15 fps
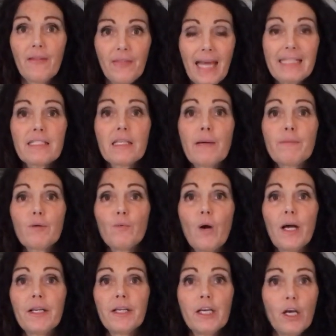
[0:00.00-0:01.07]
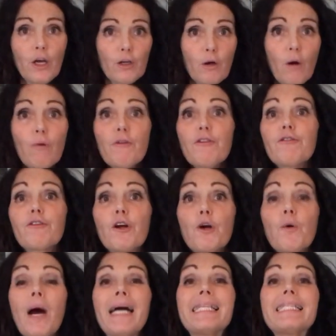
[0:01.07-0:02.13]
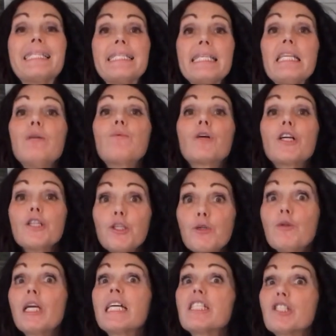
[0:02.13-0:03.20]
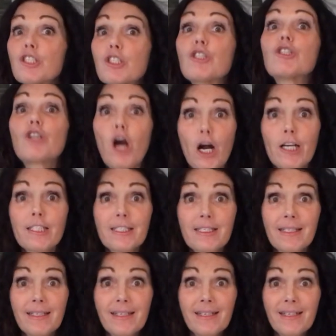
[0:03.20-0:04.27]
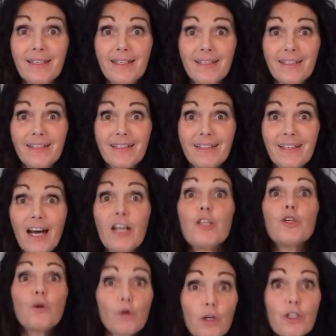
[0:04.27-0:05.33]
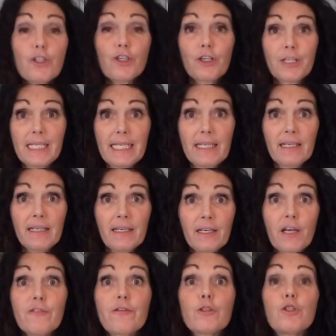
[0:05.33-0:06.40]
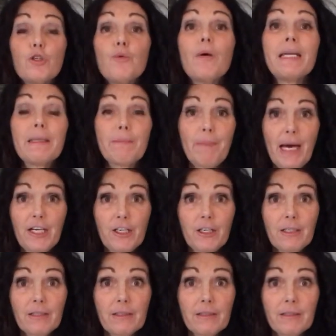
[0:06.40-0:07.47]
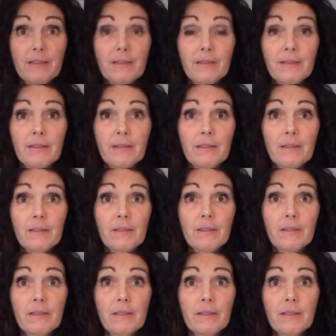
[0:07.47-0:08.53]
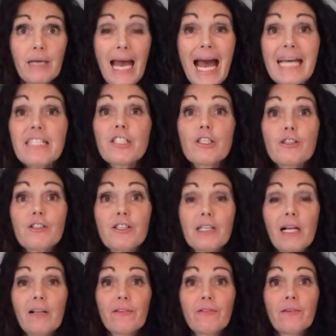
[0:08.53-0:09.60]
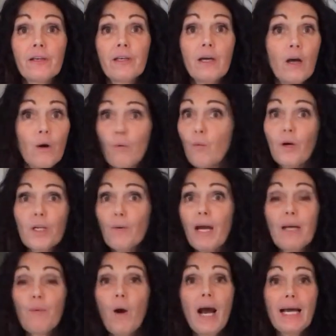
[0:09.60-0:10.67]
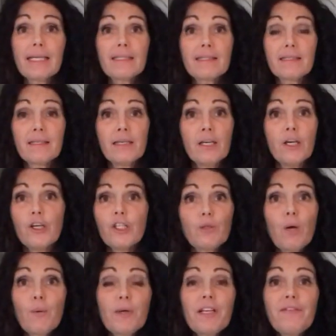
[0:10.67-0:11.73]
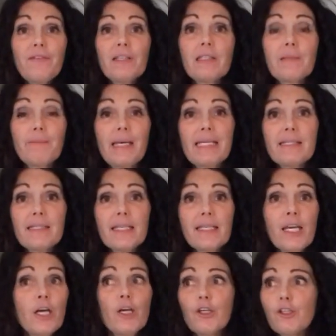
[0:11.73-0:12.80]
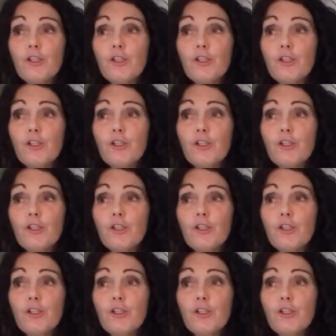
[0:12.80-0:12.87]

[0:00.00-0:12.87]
That's number one. Go through and see where you can start your journey for doing better. Ask yourself, what do I want? Do I want to feel amazing?